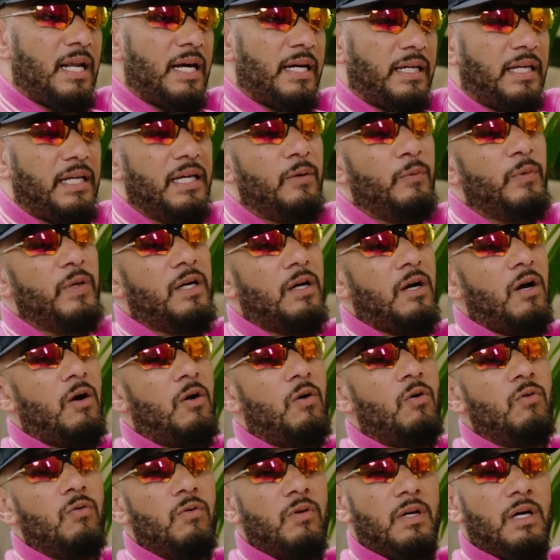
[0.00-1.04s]
Like, yeah, we could
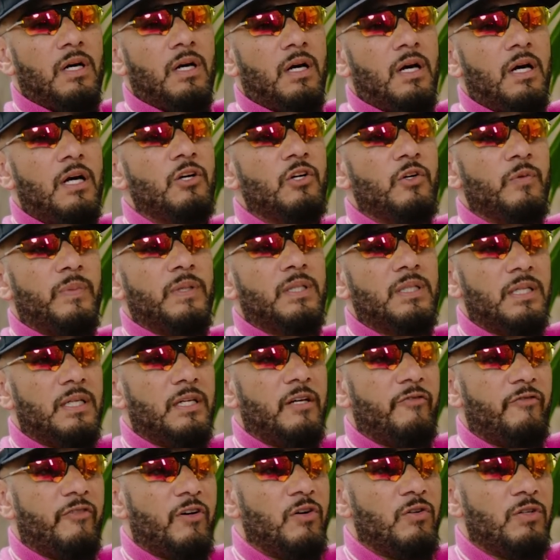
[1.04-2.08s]
own one hundred percent
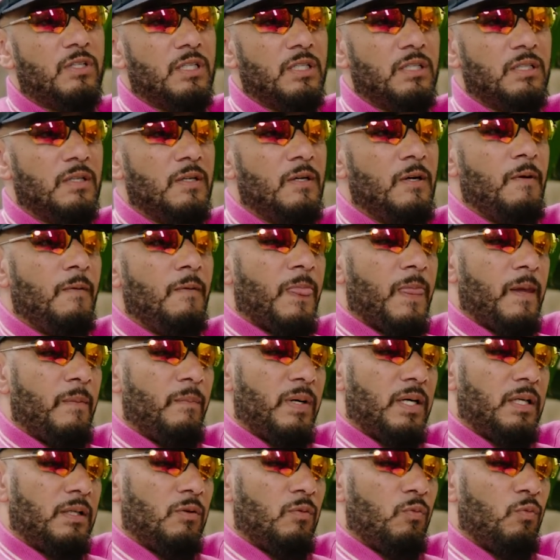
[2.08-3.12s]
of Verzuz,
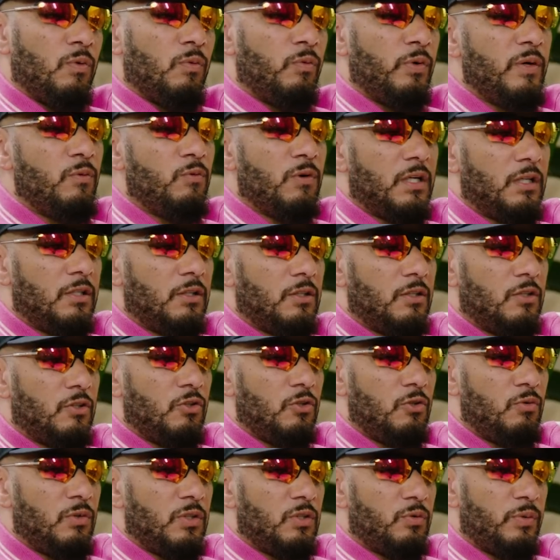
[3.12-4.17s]
but what we wanted to
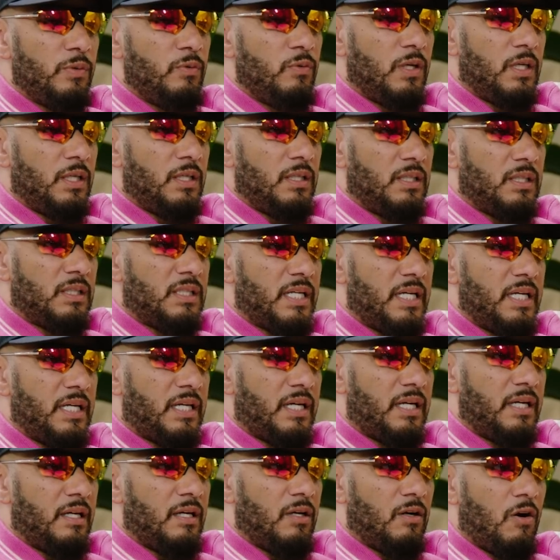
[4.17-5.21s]
do was we wanted to take
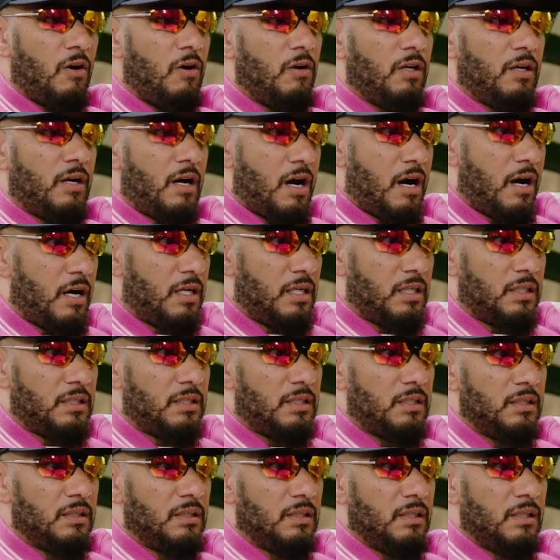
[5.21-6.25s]
care of all of the
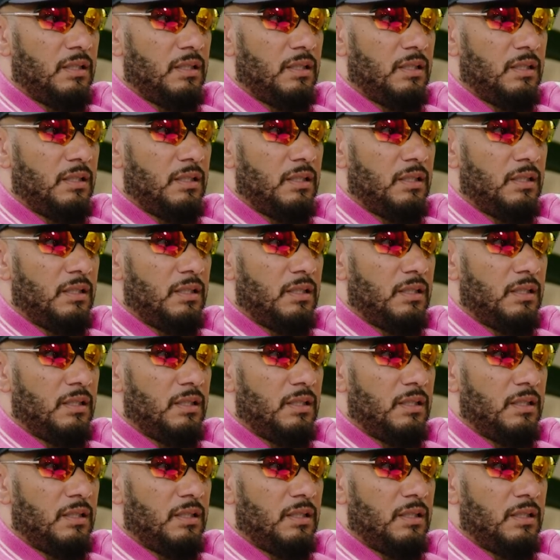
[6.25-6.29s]
artists